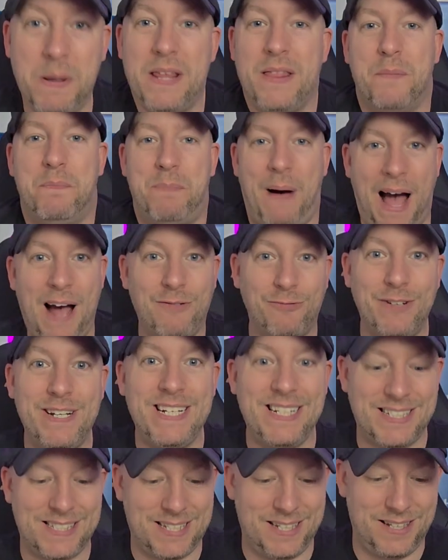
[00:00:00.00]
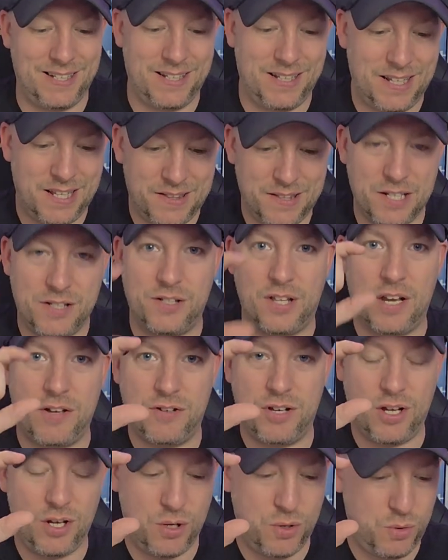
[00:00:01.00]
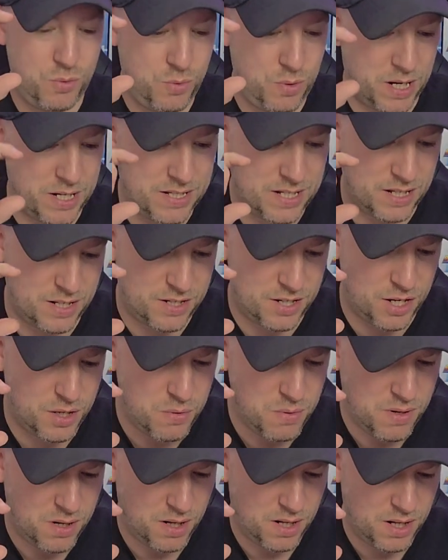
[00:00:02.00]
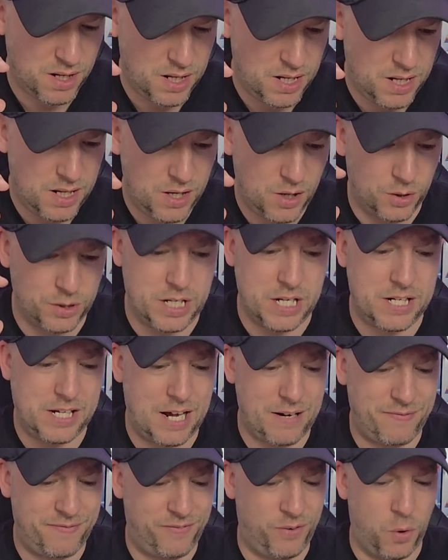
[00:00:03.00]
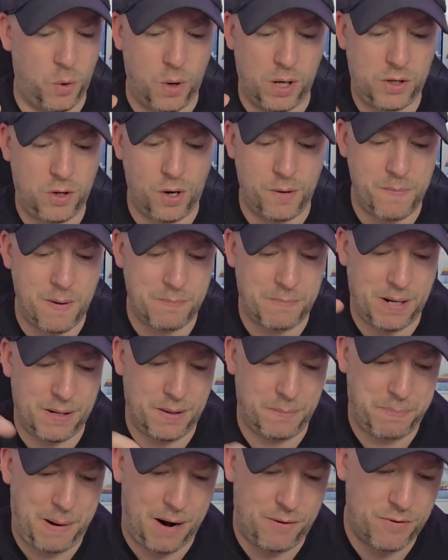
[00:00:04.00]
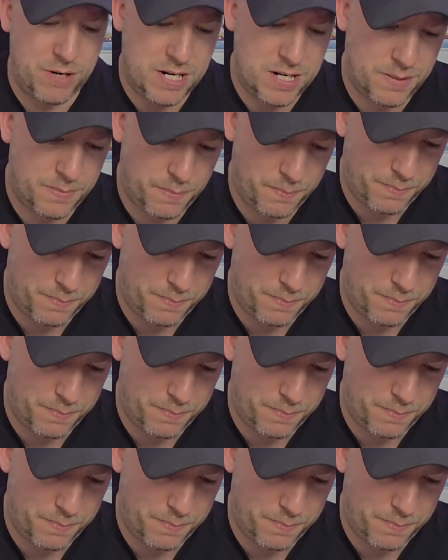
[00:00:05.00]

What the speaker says: be the batteries. The two, is it two? Or did you get four? I can't remember the batteries,